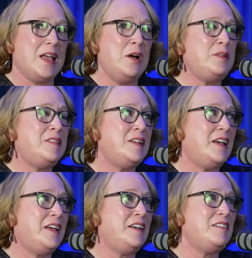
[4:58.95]
I would
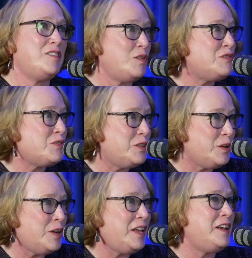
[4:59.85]
say social
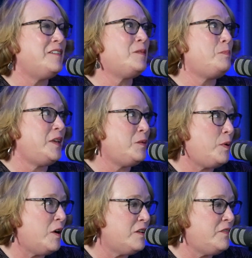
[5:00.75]
learning is a big
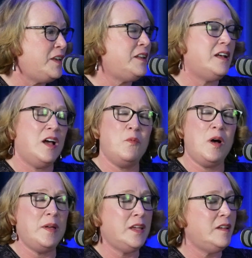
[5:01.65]
part of it. I
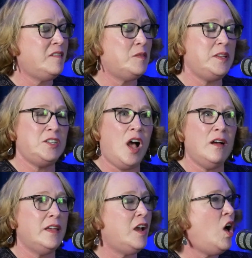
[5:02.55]
want my kids to be
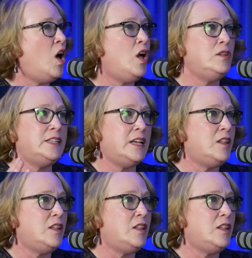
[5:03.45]
talking all day